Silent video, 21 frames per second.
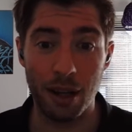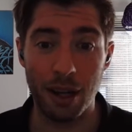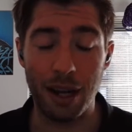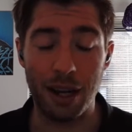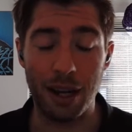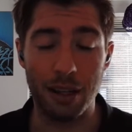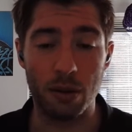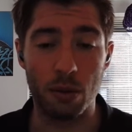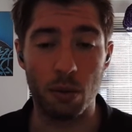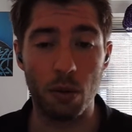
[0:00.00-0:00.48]

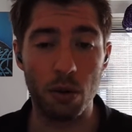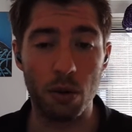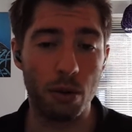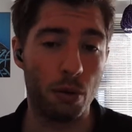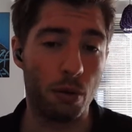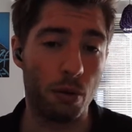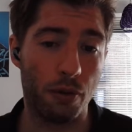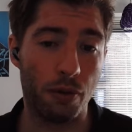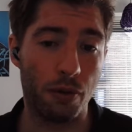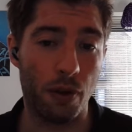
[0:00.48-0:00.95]
And what
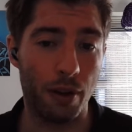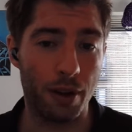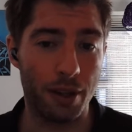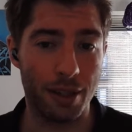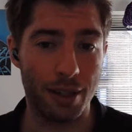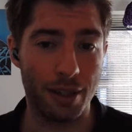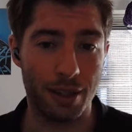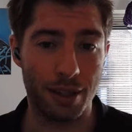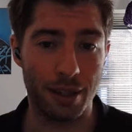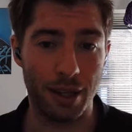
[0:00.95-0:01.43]
you will find
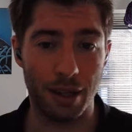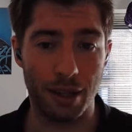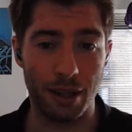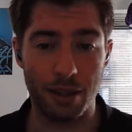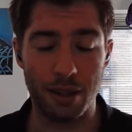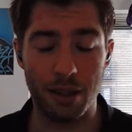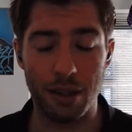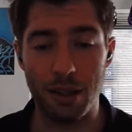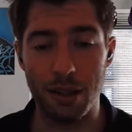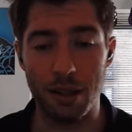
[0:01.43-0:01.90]
is
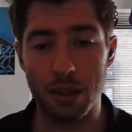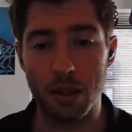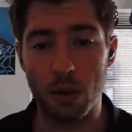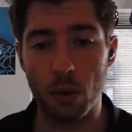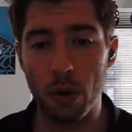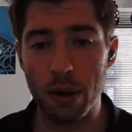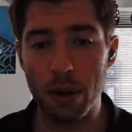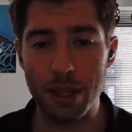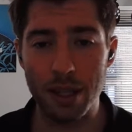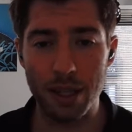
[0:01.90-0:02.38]
that it's
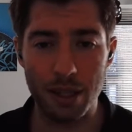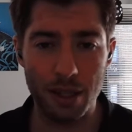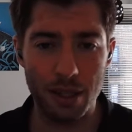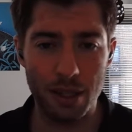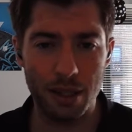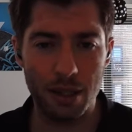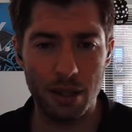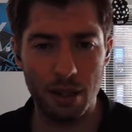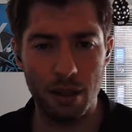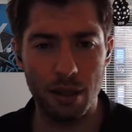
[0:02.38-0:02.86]
quite
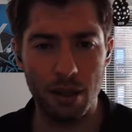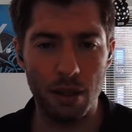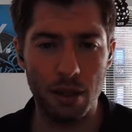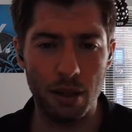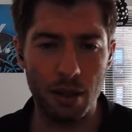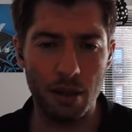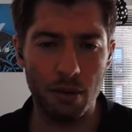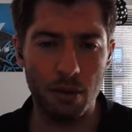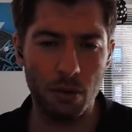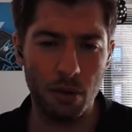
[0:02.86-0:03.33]
easy.
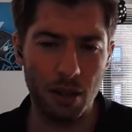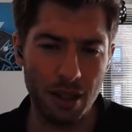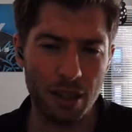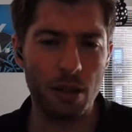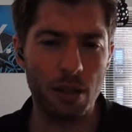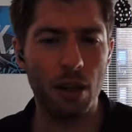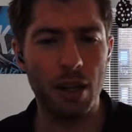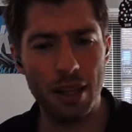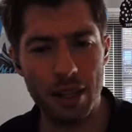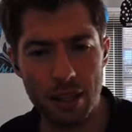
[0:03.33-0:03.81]
Well,
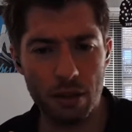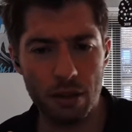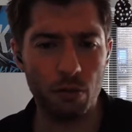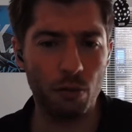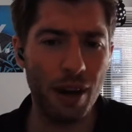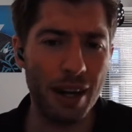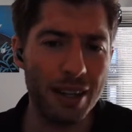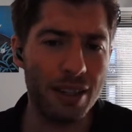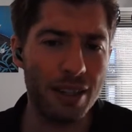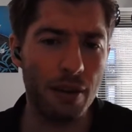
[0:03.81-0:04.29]
it's
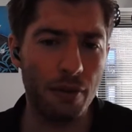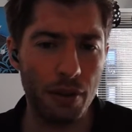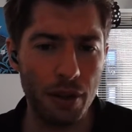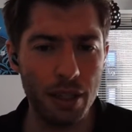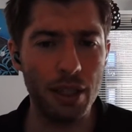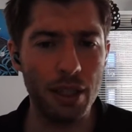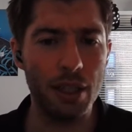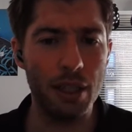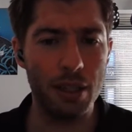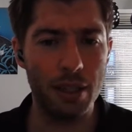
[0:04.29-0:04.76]

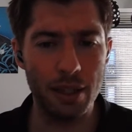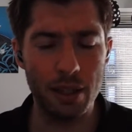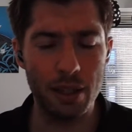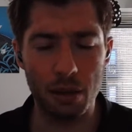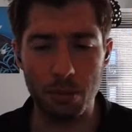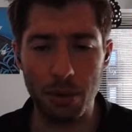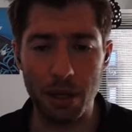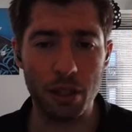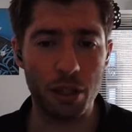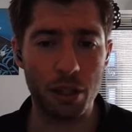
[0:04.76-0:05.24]
relatively easy to
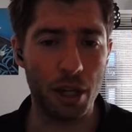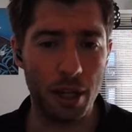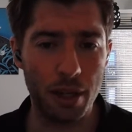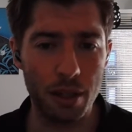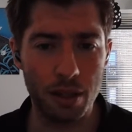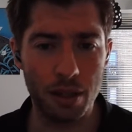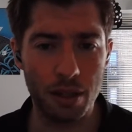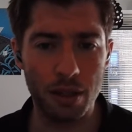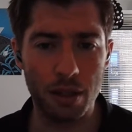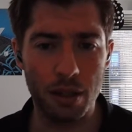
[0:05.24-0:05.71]
make
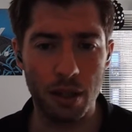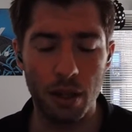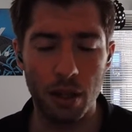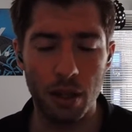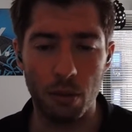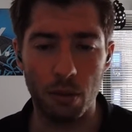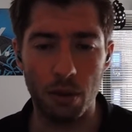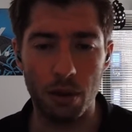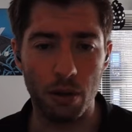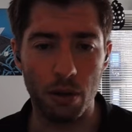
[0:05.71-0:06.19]
changes
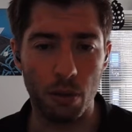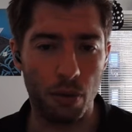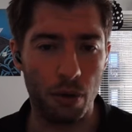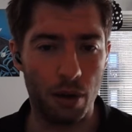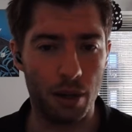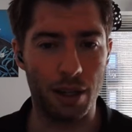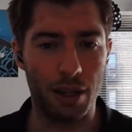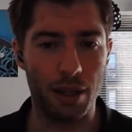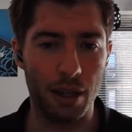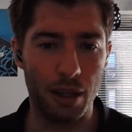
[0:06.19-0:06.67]
when you're
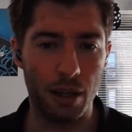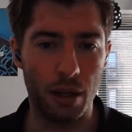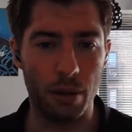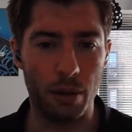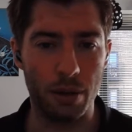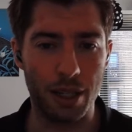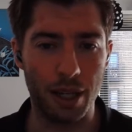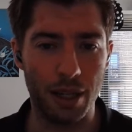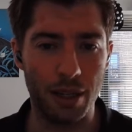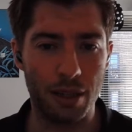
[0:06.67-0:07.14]
working at low
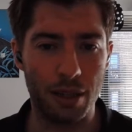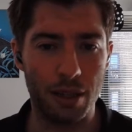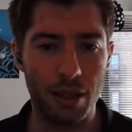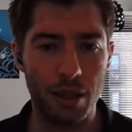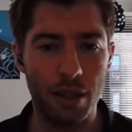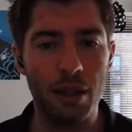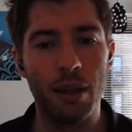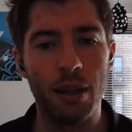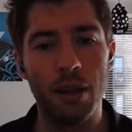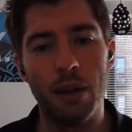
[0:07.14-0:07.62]

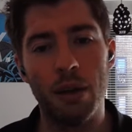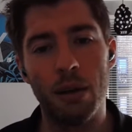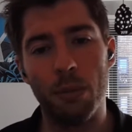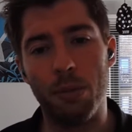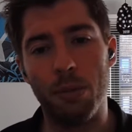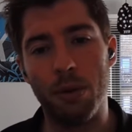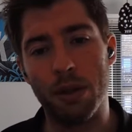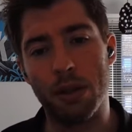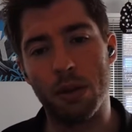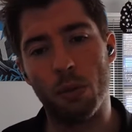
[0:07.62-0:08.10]
intensity,
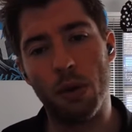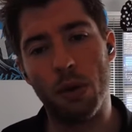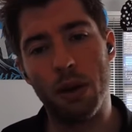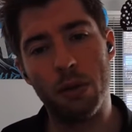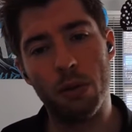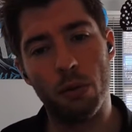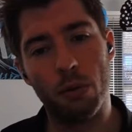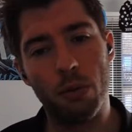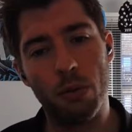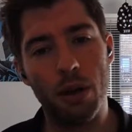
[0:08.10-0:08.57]
but it's when
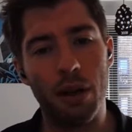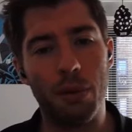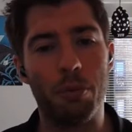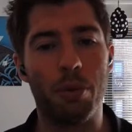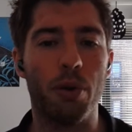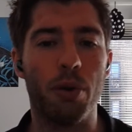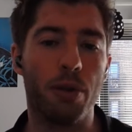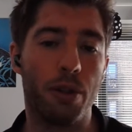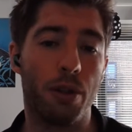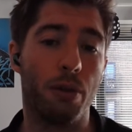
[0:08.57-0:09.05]
you're really
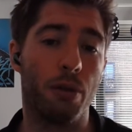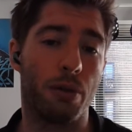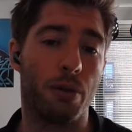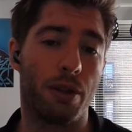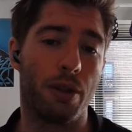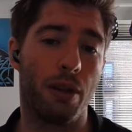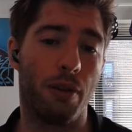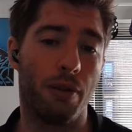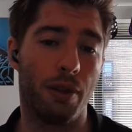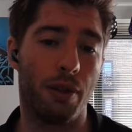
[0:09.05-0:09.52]
pushing
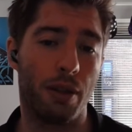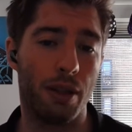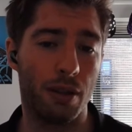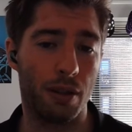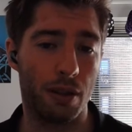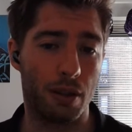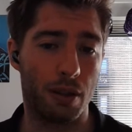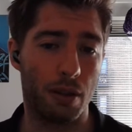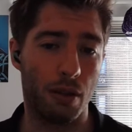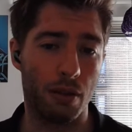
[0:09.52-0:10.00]
yourself that
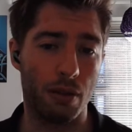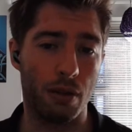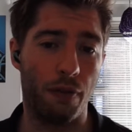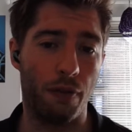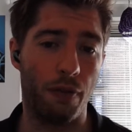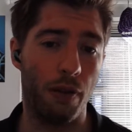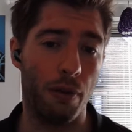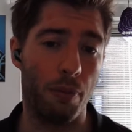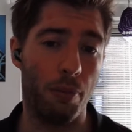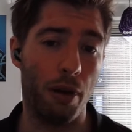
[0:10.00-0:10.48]
things start to
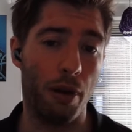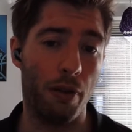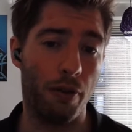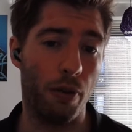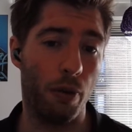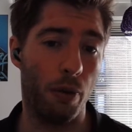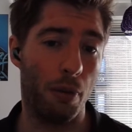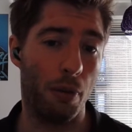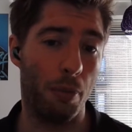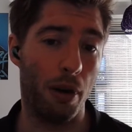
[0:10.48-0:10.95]

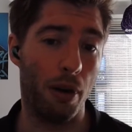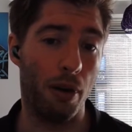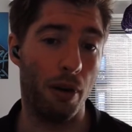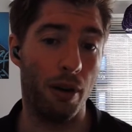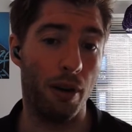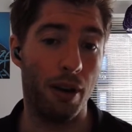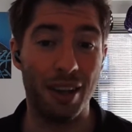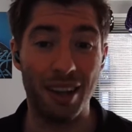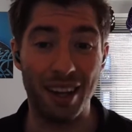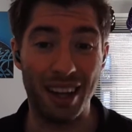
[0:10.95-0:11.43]
fall
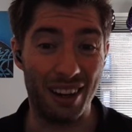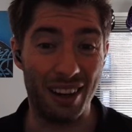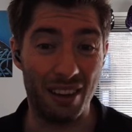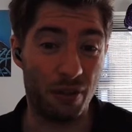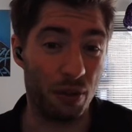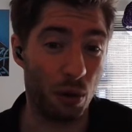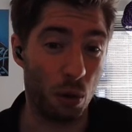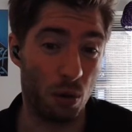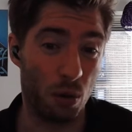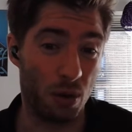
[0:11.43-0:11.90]
apart. And
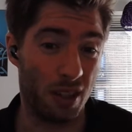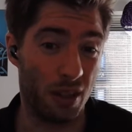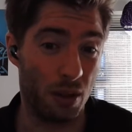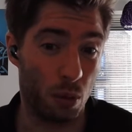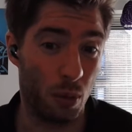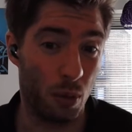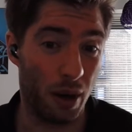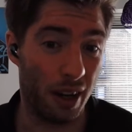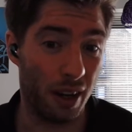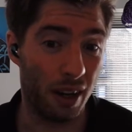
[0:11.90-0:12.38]
of course is
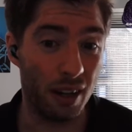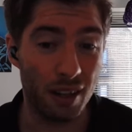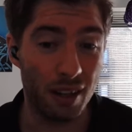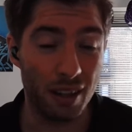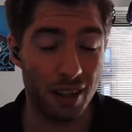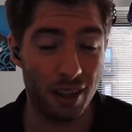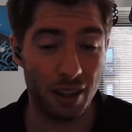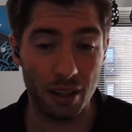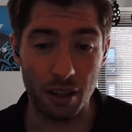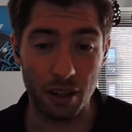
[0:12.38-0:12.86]
when
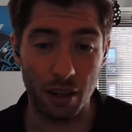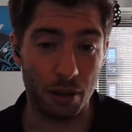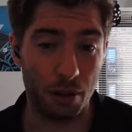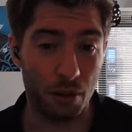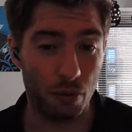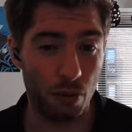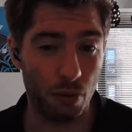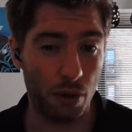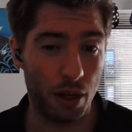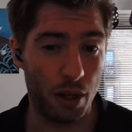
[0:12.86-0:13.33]

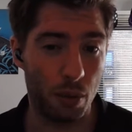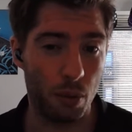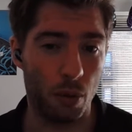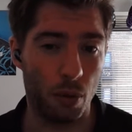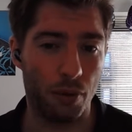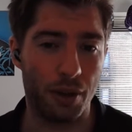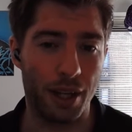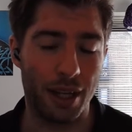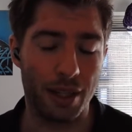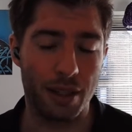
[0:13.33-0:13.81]
you really
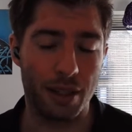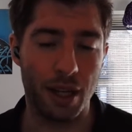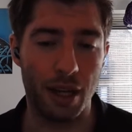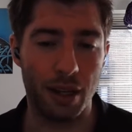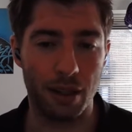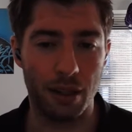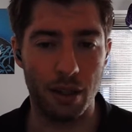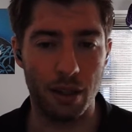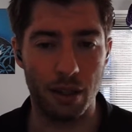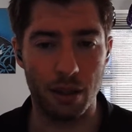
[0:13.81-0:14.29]
want that
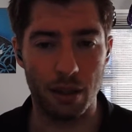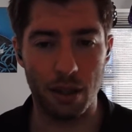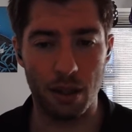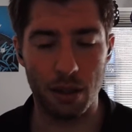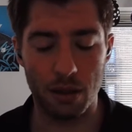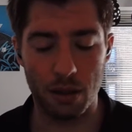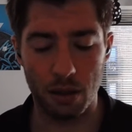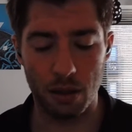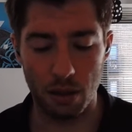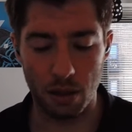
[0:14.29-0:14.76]
technique
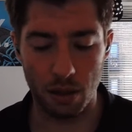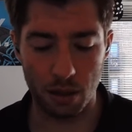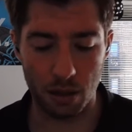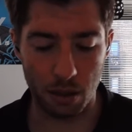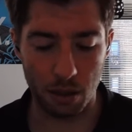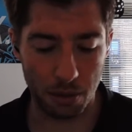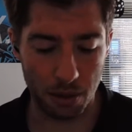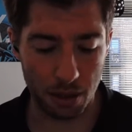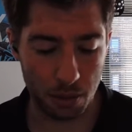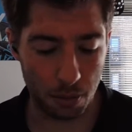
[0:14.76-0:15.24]
to
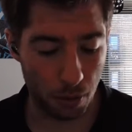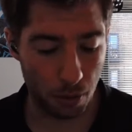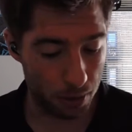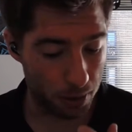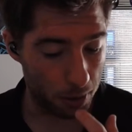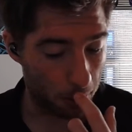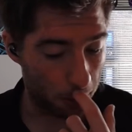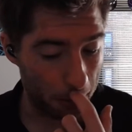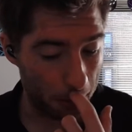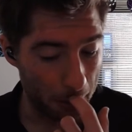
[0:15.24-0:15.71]
be
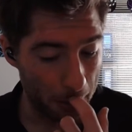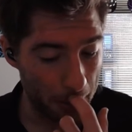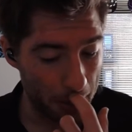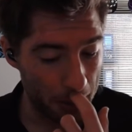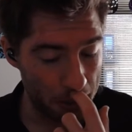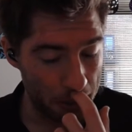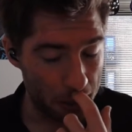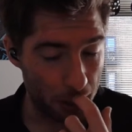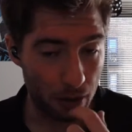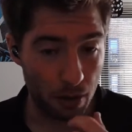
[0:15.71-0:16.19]
spot on.
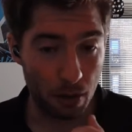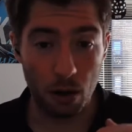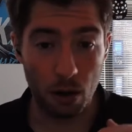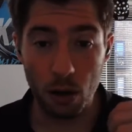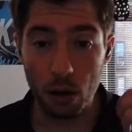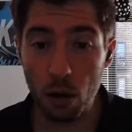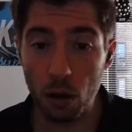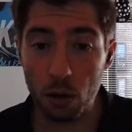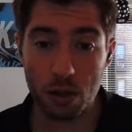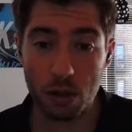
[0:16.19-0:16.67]
So
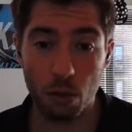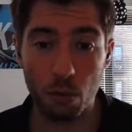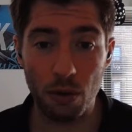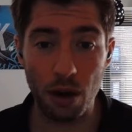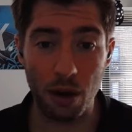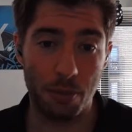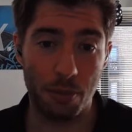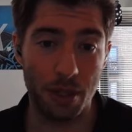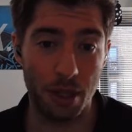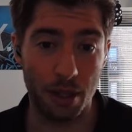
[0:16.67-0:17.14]
lots of
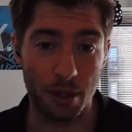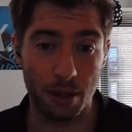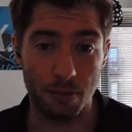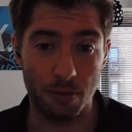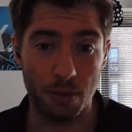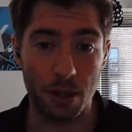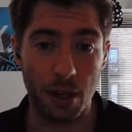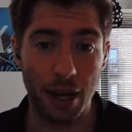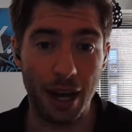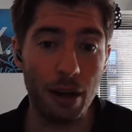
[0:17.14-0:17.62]

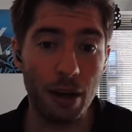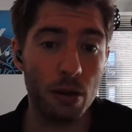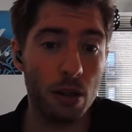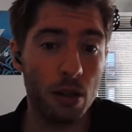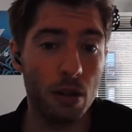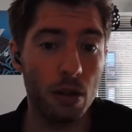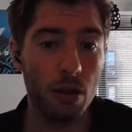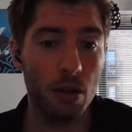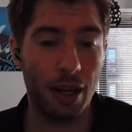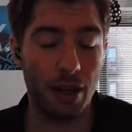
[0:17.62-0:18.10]
repetition. So how
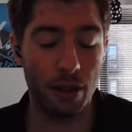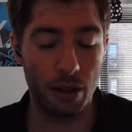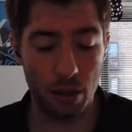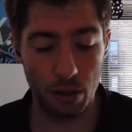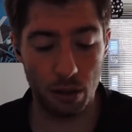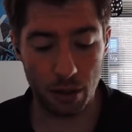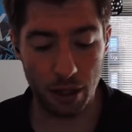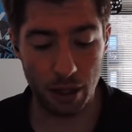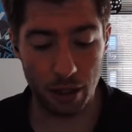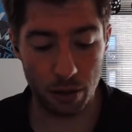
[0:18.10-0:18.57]
do
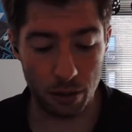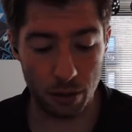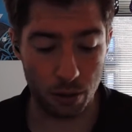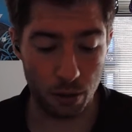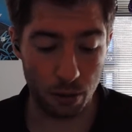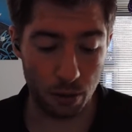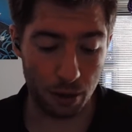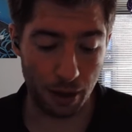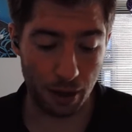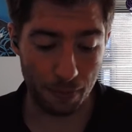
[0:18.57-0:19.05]
you
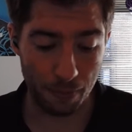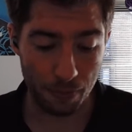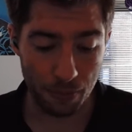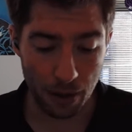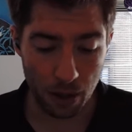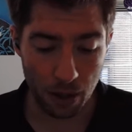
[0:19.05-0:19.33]
do that?